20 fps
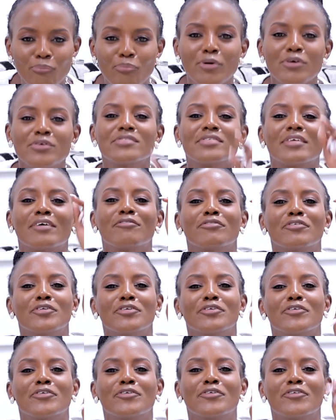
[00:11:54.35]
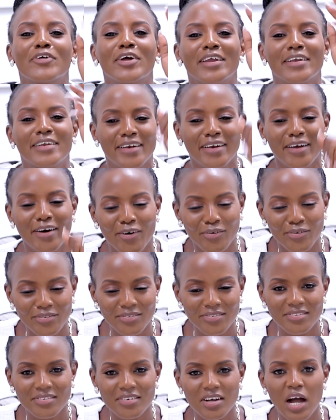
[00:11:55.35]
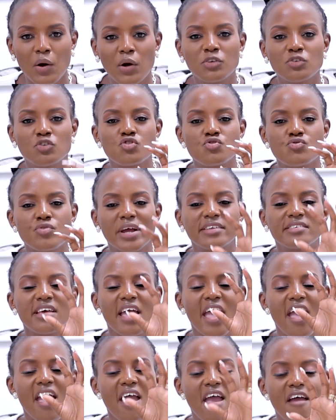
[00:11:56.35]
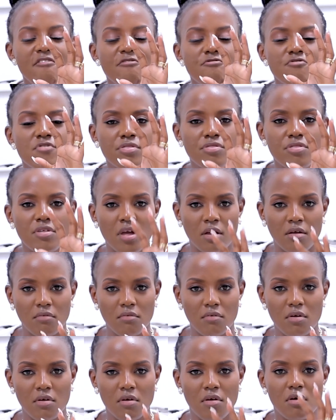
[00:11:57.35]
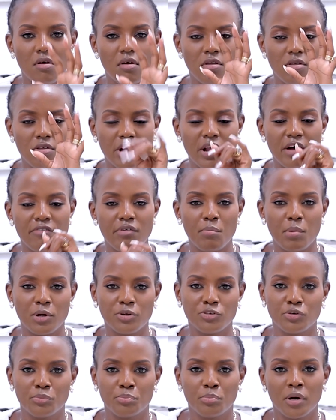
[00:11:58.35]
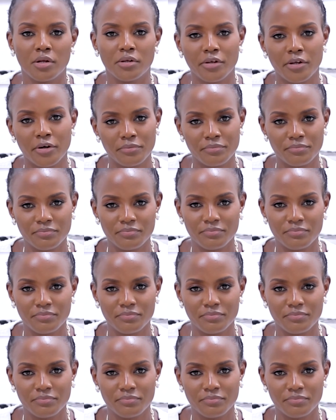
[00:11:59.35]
Pause the video right now. I want you to write everything you love about your partner.